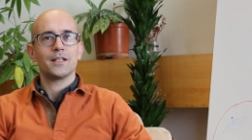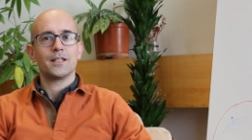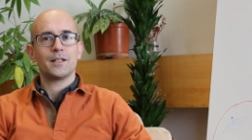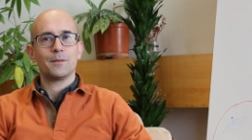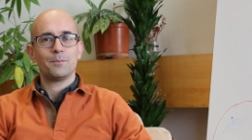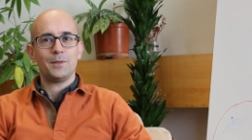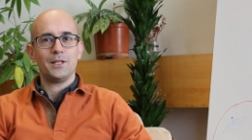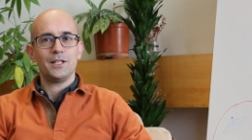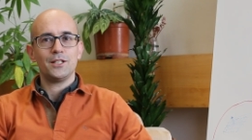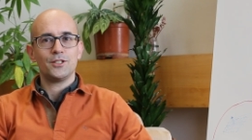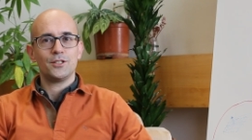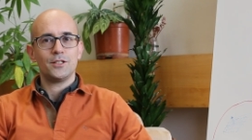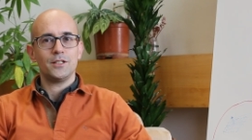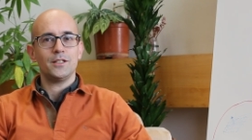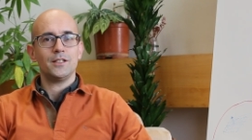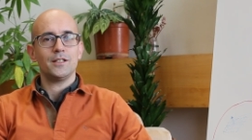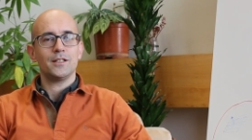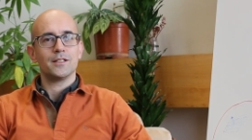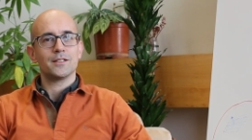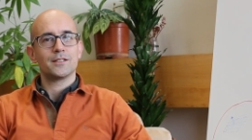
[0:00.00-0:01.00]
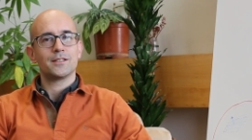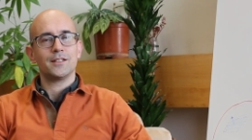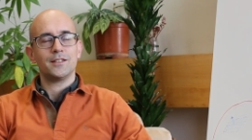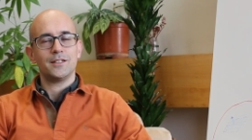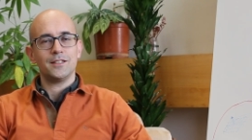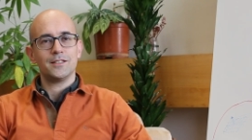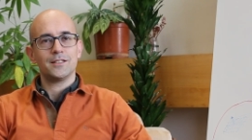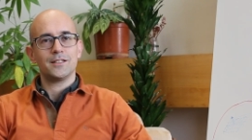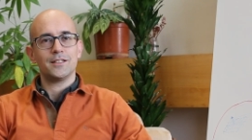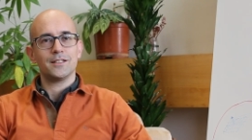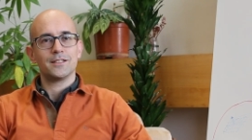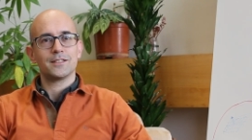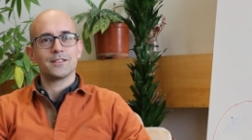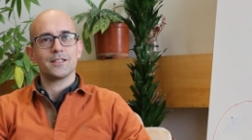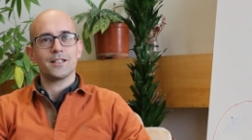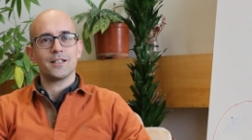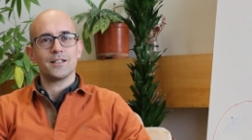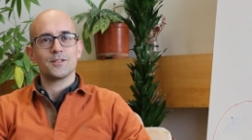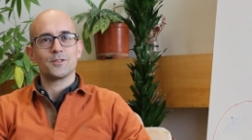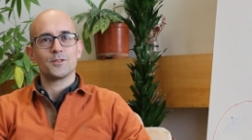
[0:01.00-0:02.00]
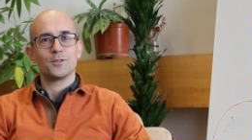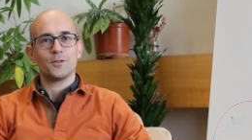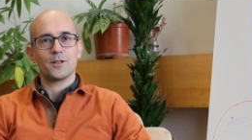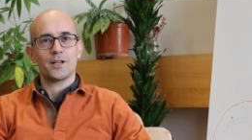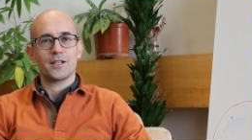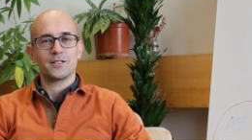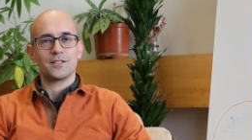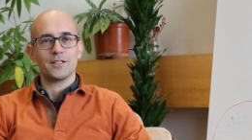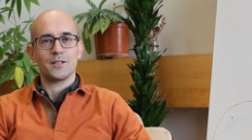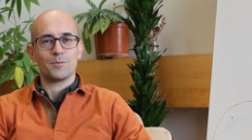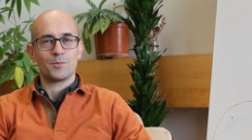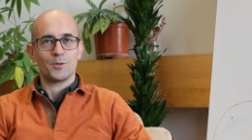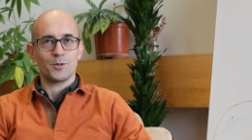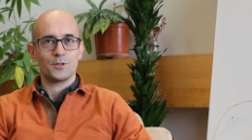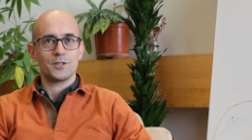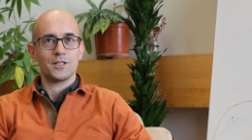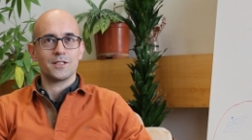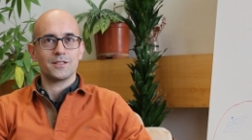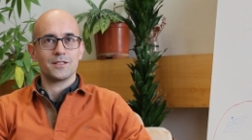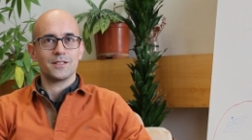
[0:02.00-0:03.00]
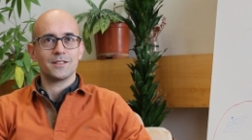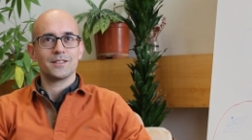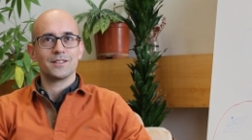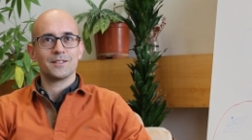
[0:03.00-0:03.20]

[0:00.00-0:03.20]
and a PhD in statistics and stochastic processes.